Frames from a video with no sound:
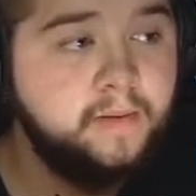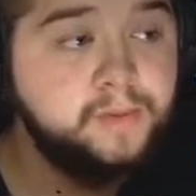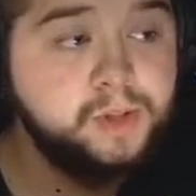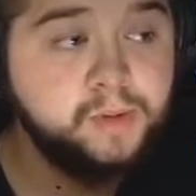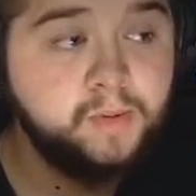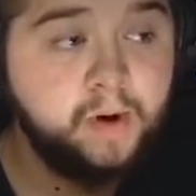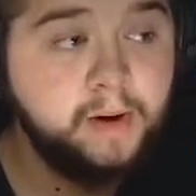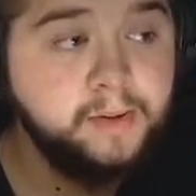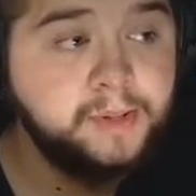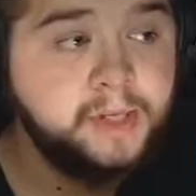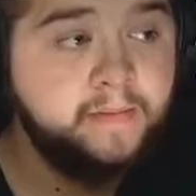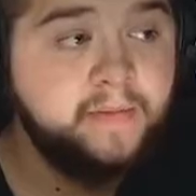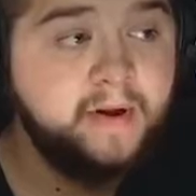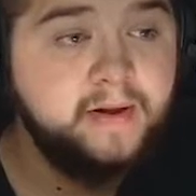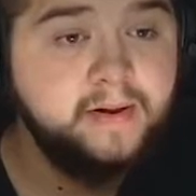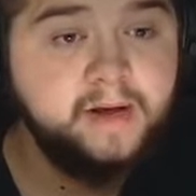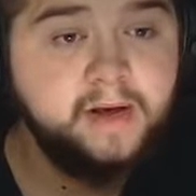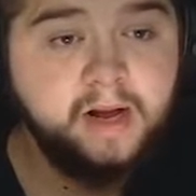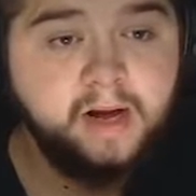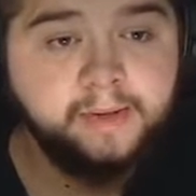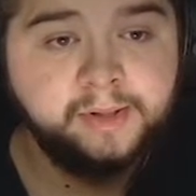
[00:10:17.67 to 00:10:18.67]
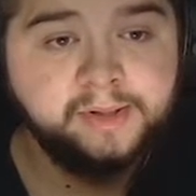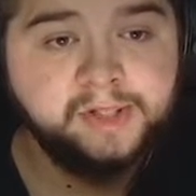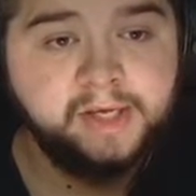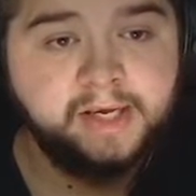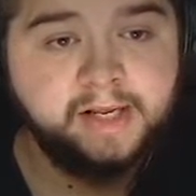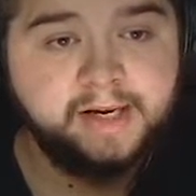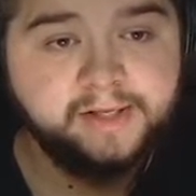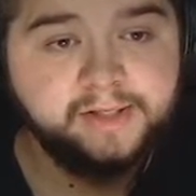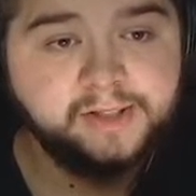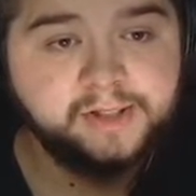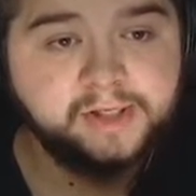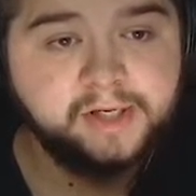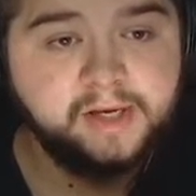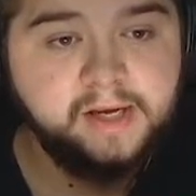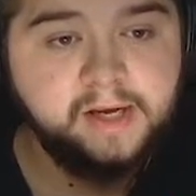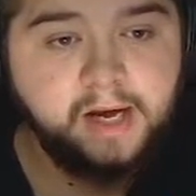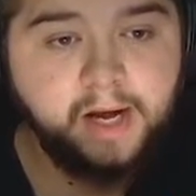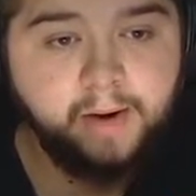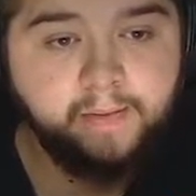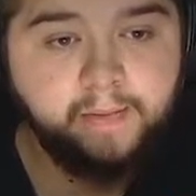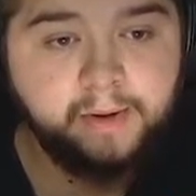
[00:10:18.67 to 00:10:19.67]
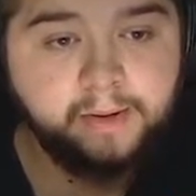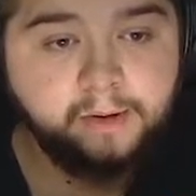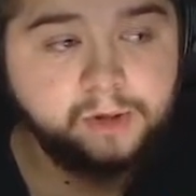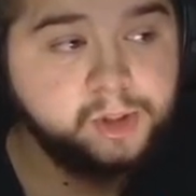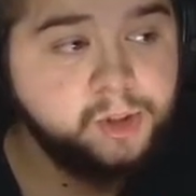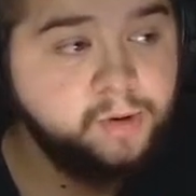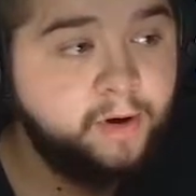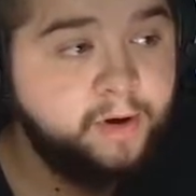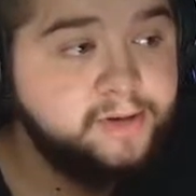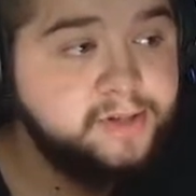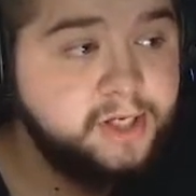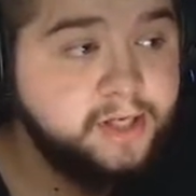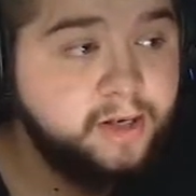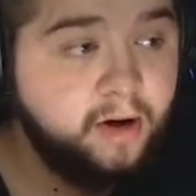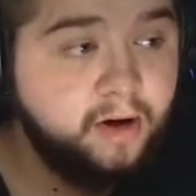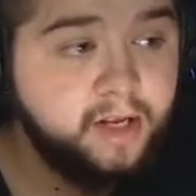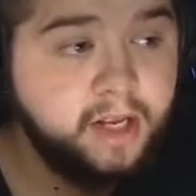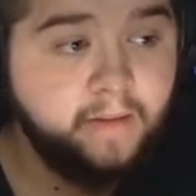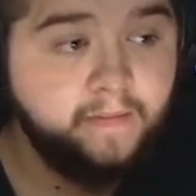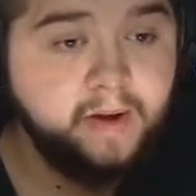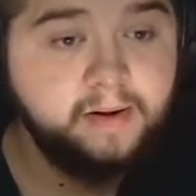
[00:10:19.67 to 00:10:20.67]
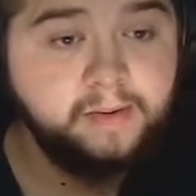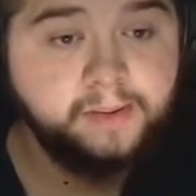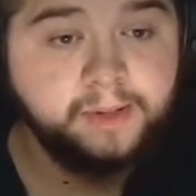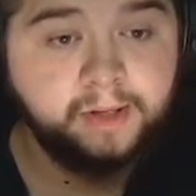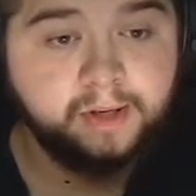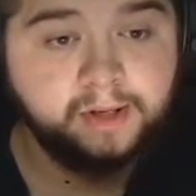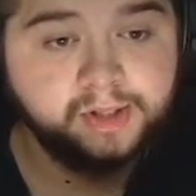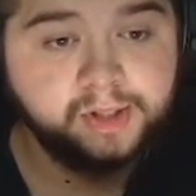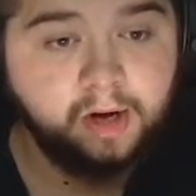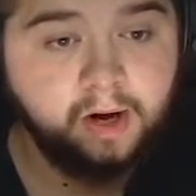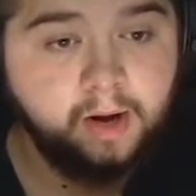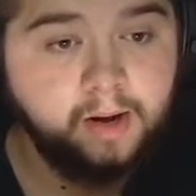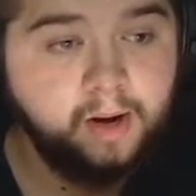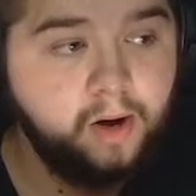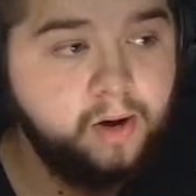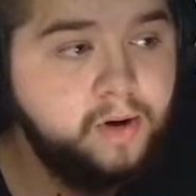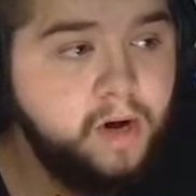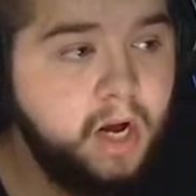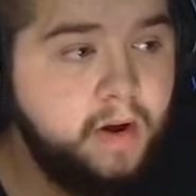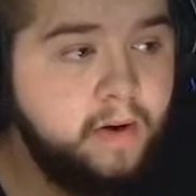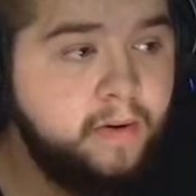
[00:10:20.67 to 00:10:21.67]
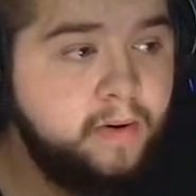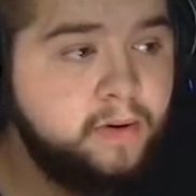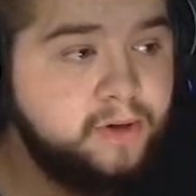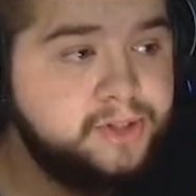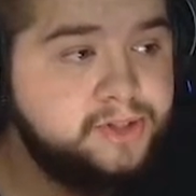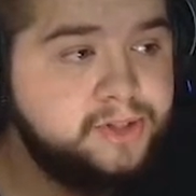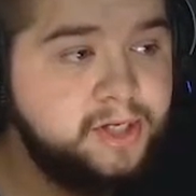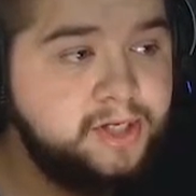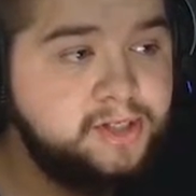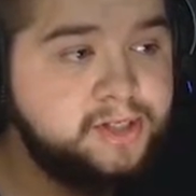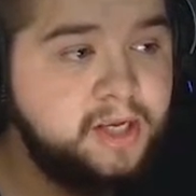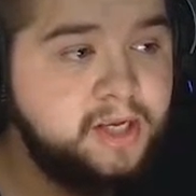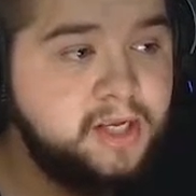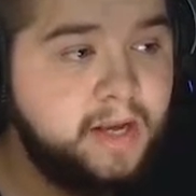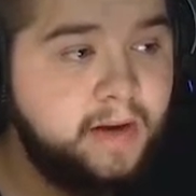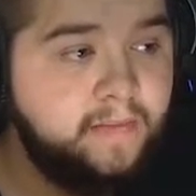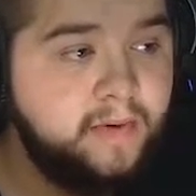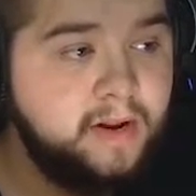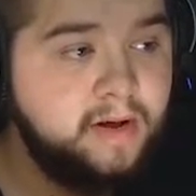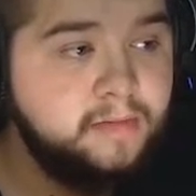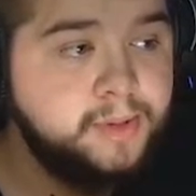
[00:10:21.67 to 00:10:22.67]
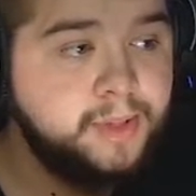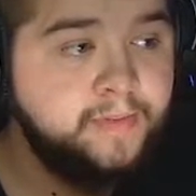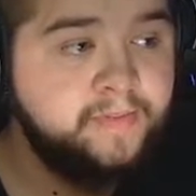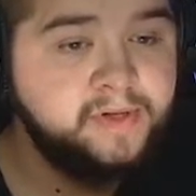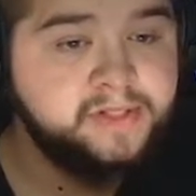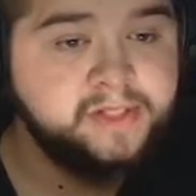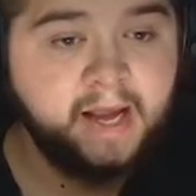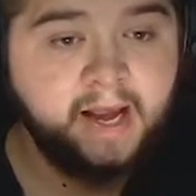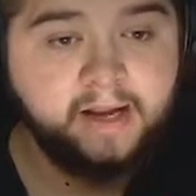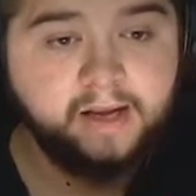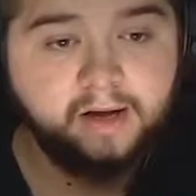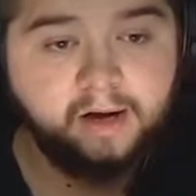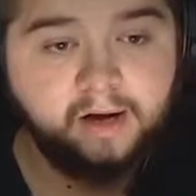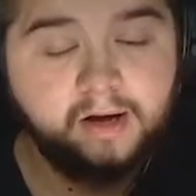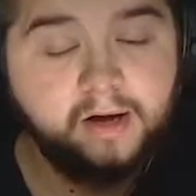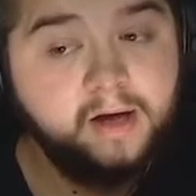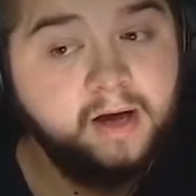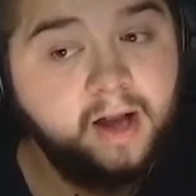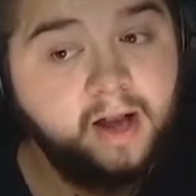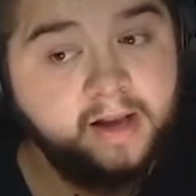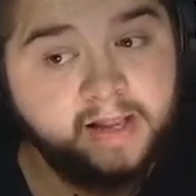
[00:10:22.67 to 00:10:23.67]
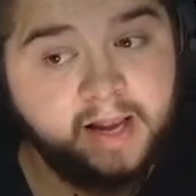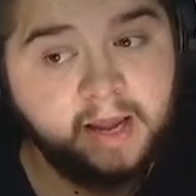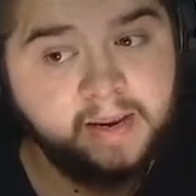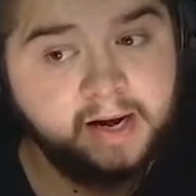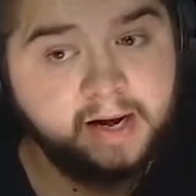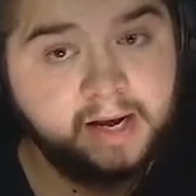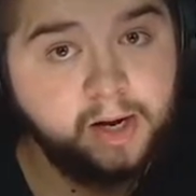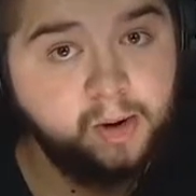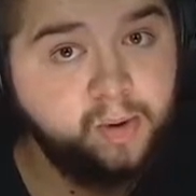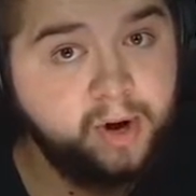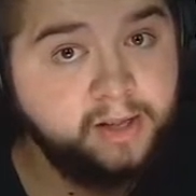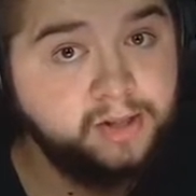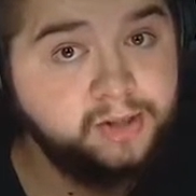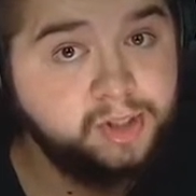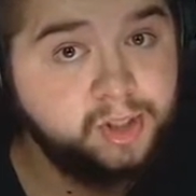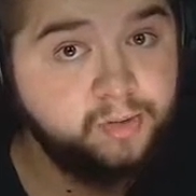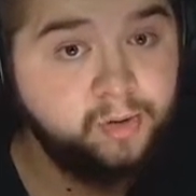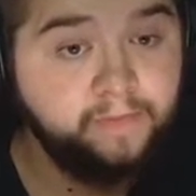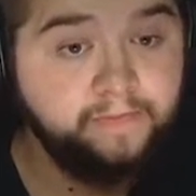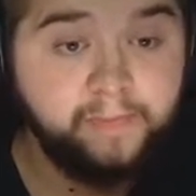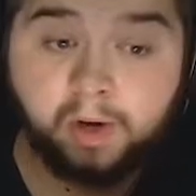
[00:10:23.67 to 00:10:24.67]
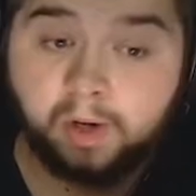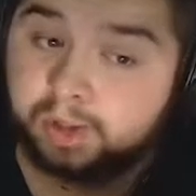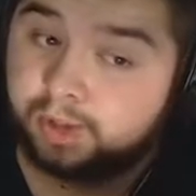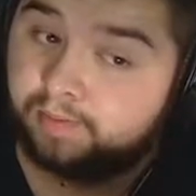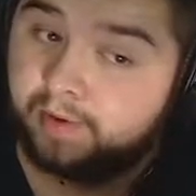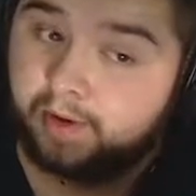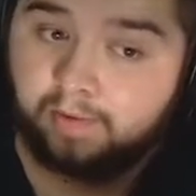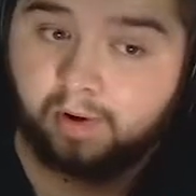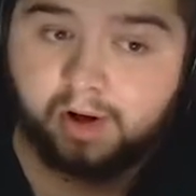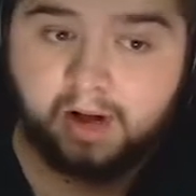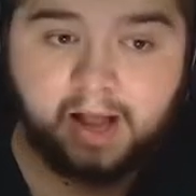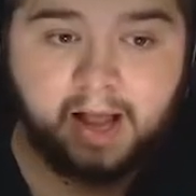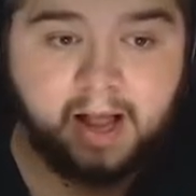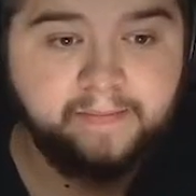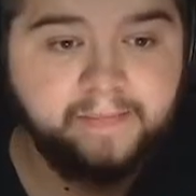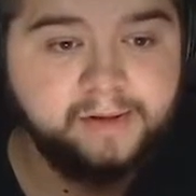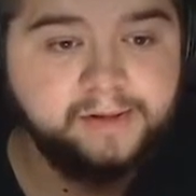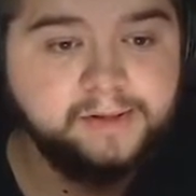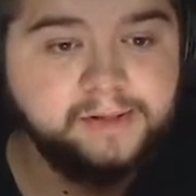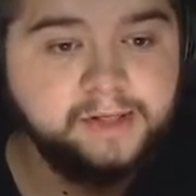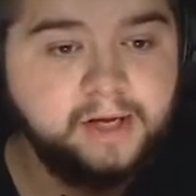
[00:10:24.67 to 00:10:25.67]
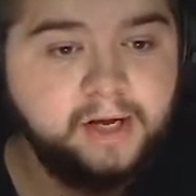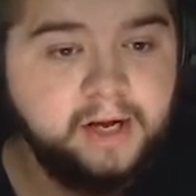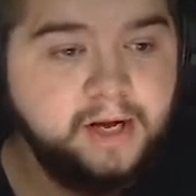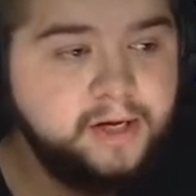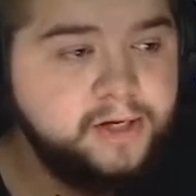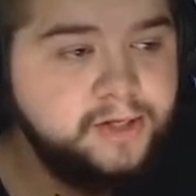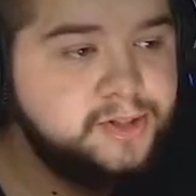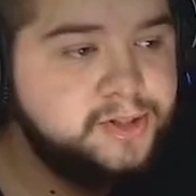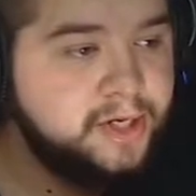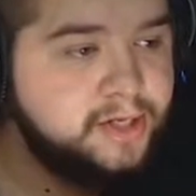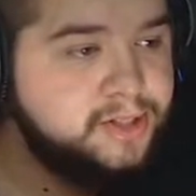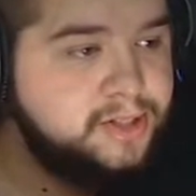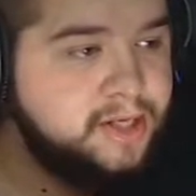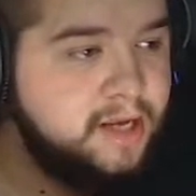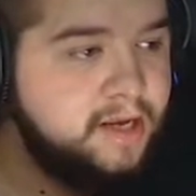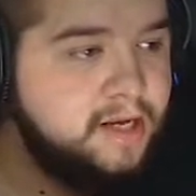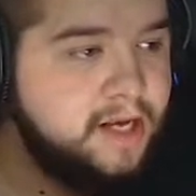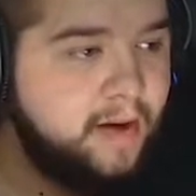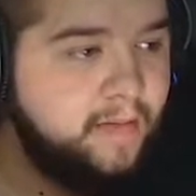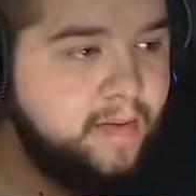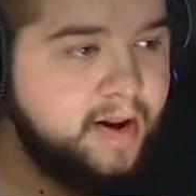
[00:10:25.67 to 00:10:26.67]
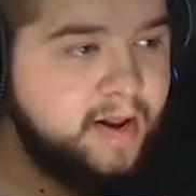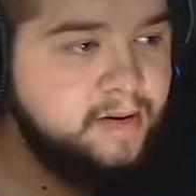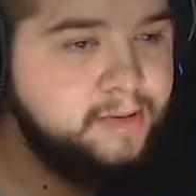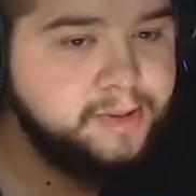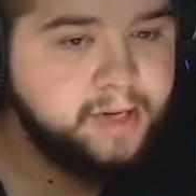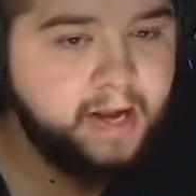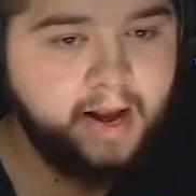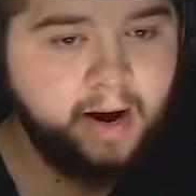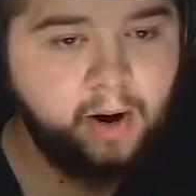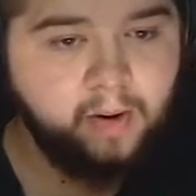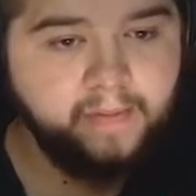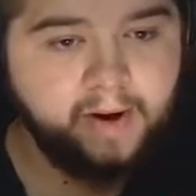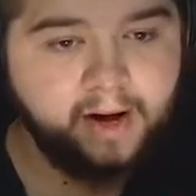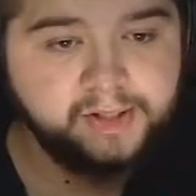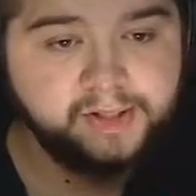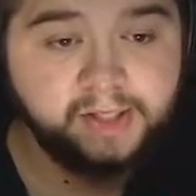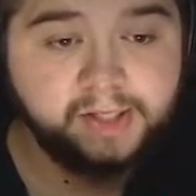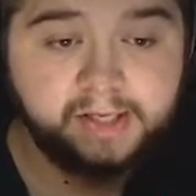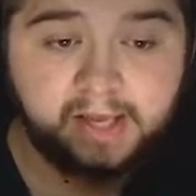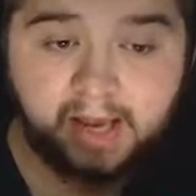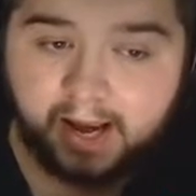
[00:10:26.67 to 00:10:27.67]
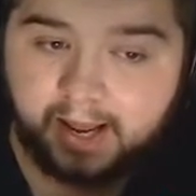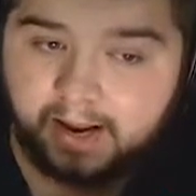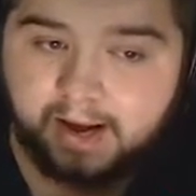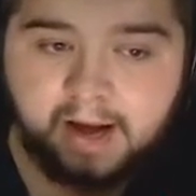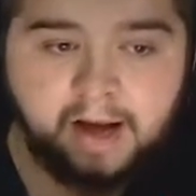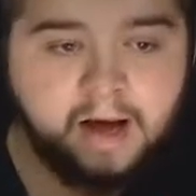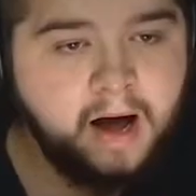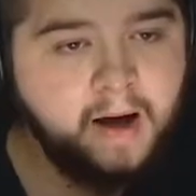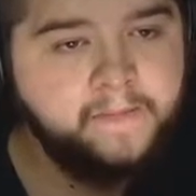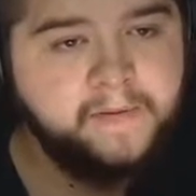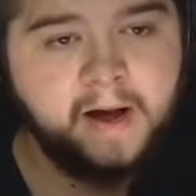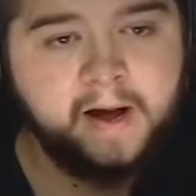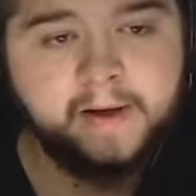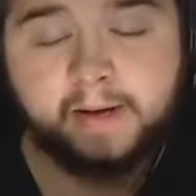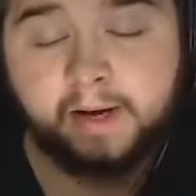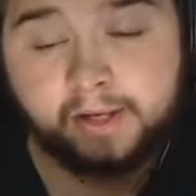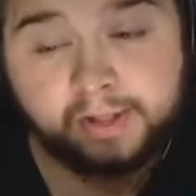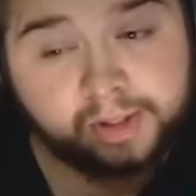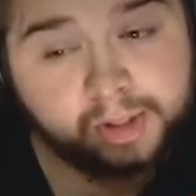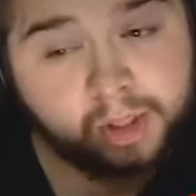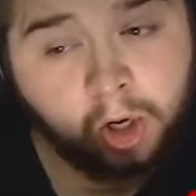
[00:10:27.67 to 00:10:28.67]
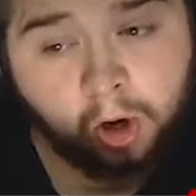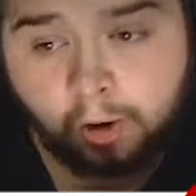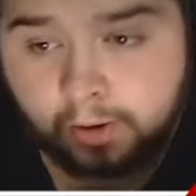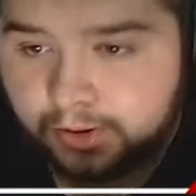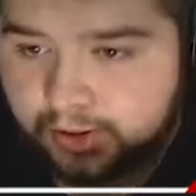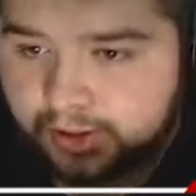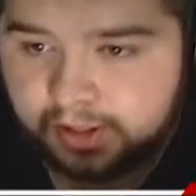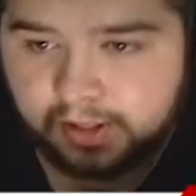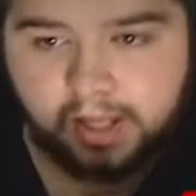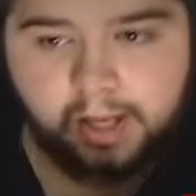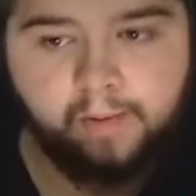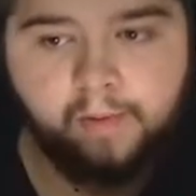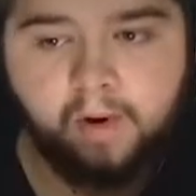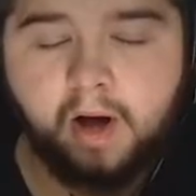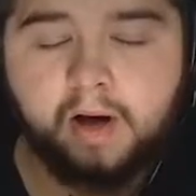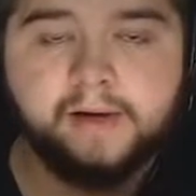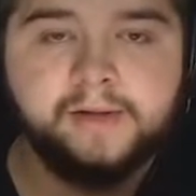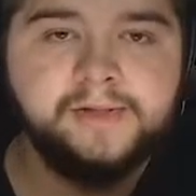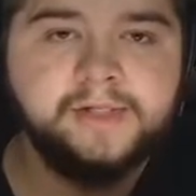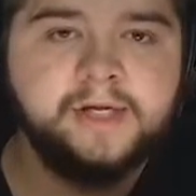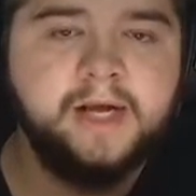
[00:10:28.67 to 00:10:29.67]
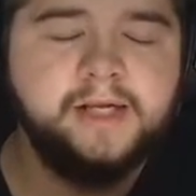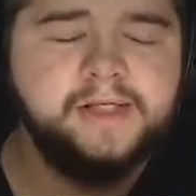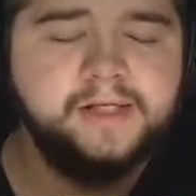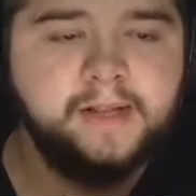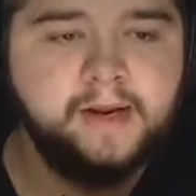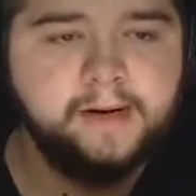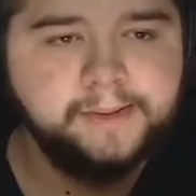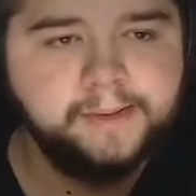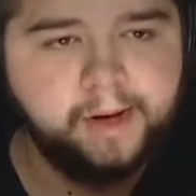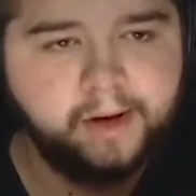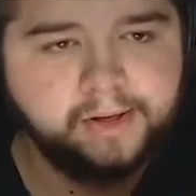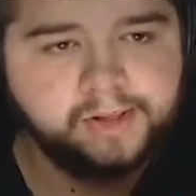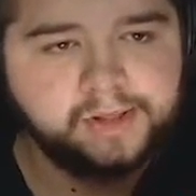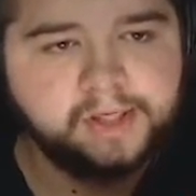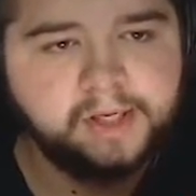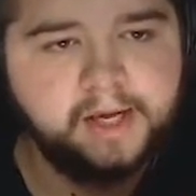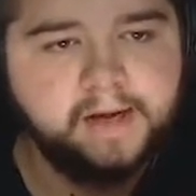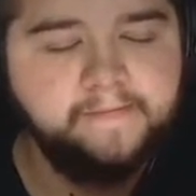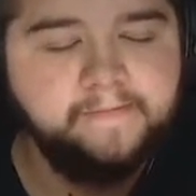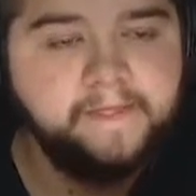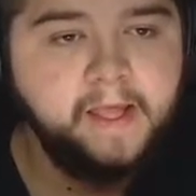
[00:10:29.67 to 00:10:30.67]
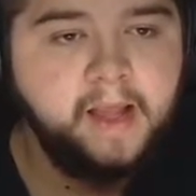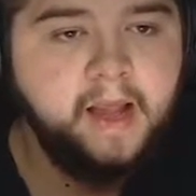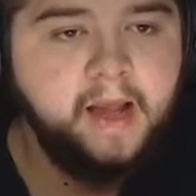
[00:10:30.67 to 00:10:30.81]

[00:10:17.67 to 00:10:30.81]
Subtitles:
12 coming in for Zielinski. We've got 29 coming in for Lozano. We've got 16 coming in for Patanga. Again, a little hint to what possibly what happened. 16 coming in for Elmas. Again, a player that is constantly working to get into that first team.